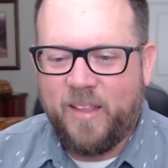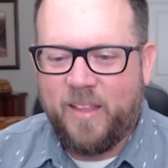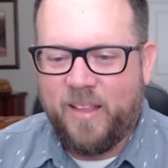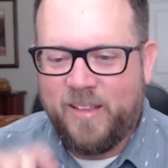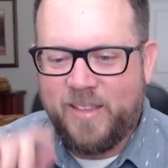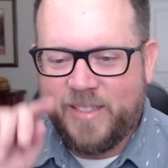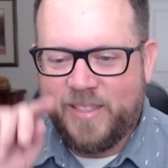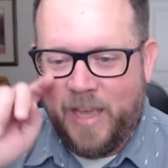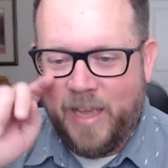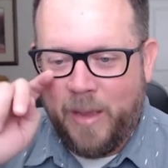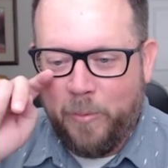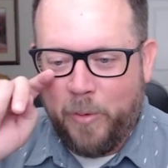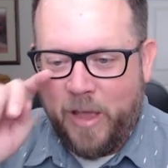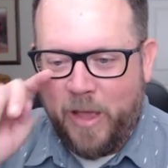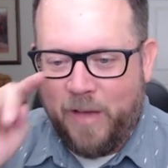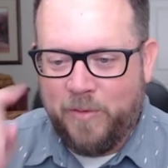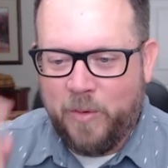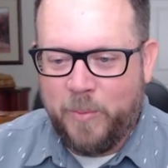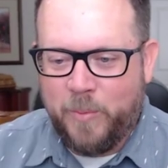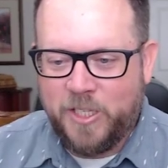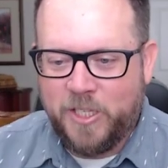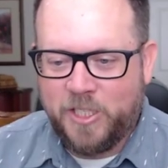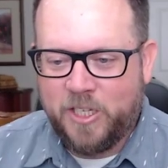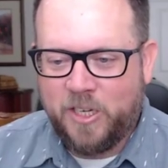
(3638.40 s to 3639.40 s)
Sam, we have a
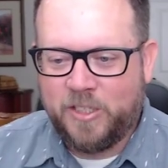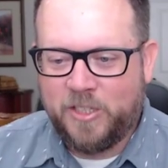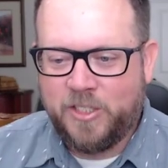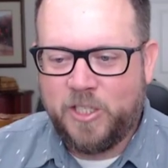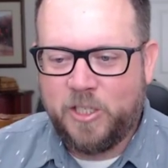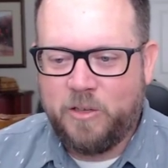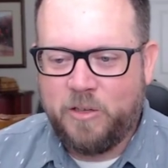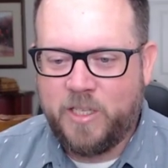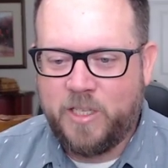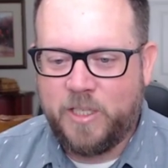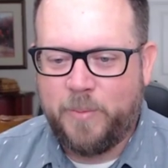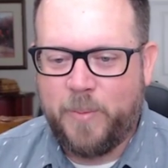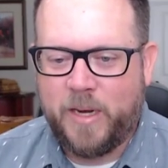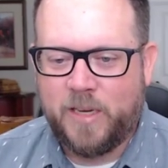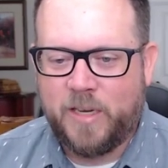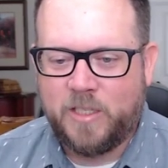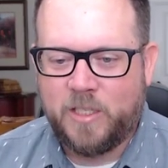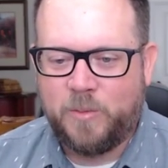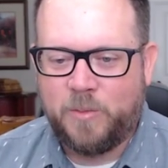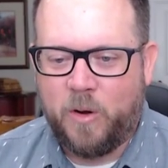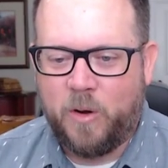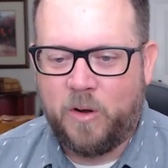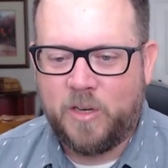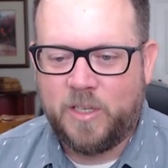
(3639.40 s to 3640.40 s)
Bichon too. He's about as
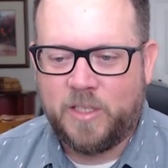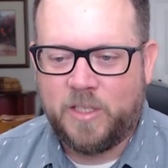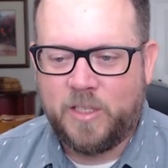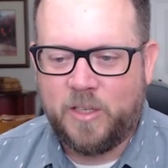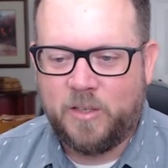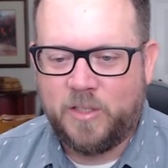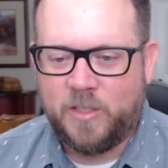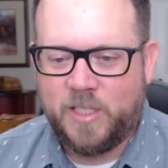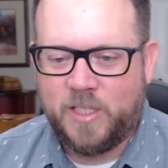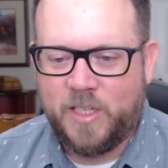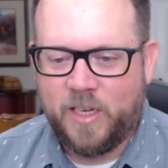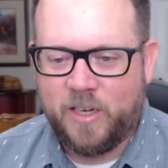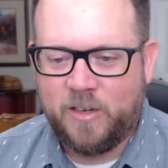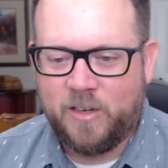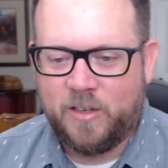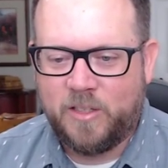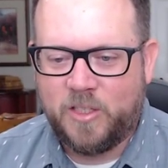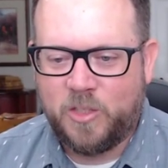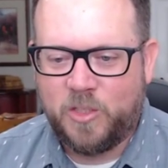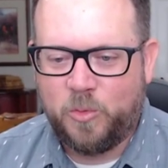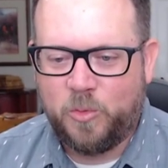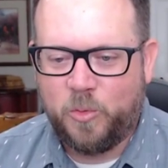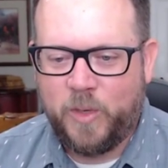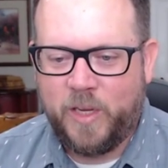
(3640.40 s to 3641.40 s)
smart as those stickers,
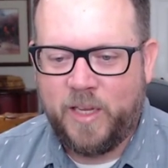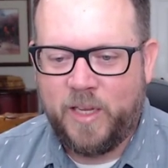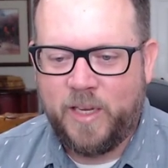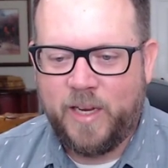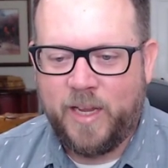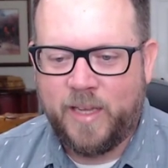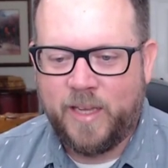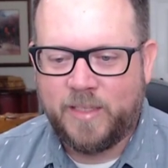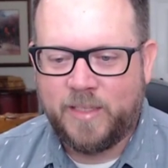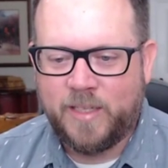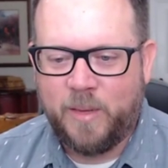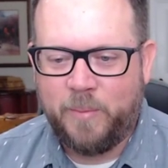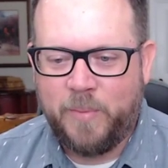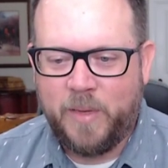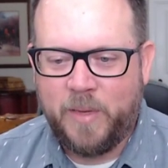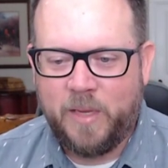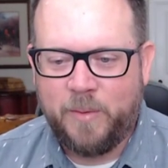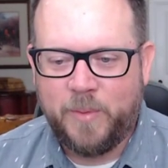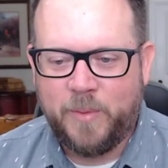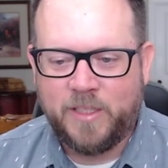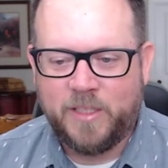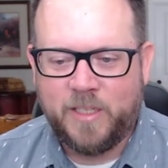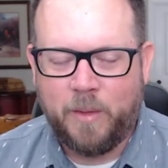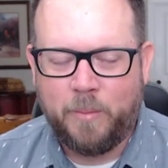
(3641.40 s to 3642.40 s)
sweet as can be,
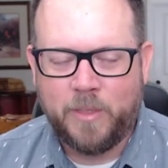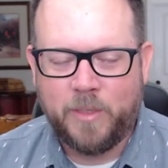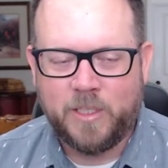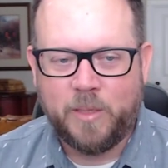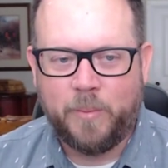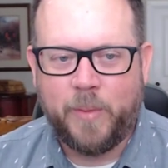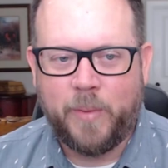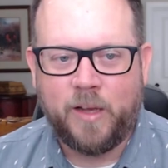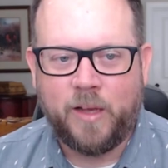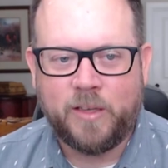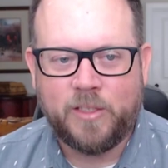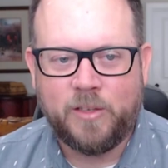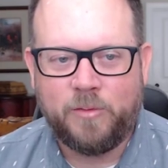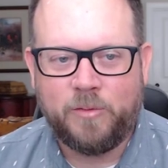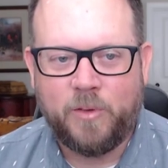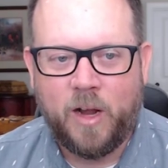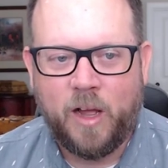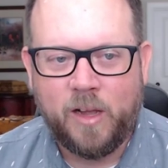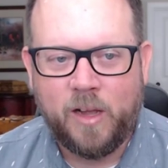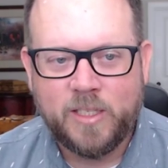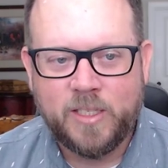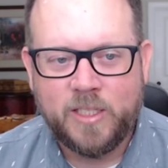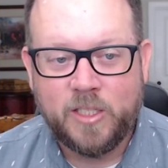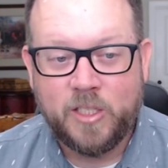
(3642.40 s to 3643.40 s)
but dumb as a box of
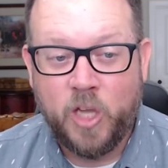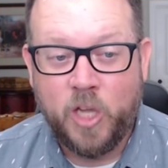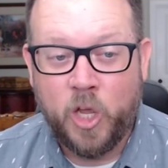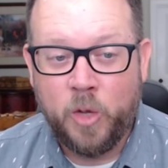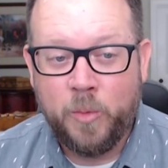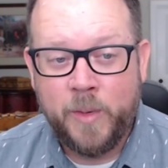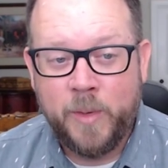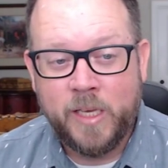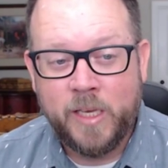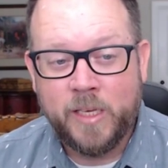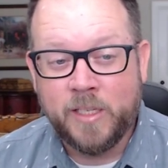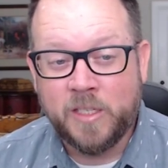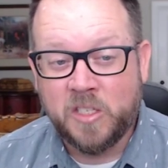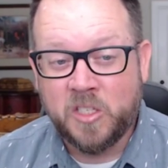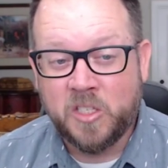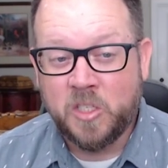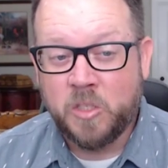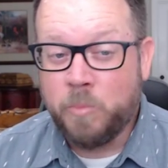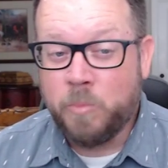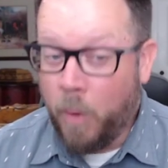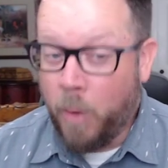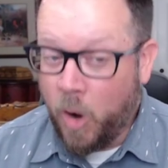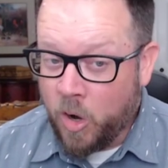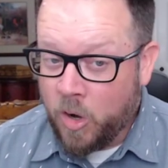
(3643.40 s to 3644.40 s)
rocks. Toby is
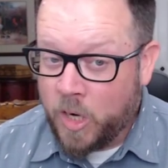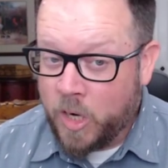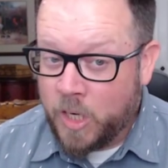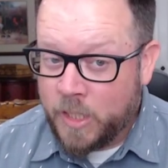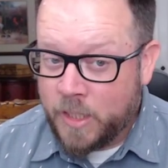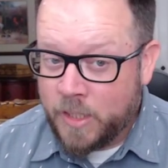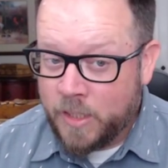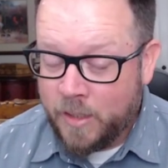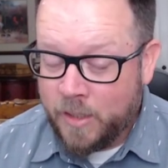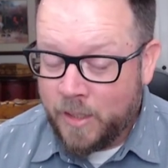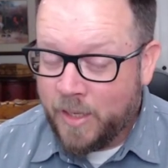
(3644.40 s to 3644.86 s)
smart.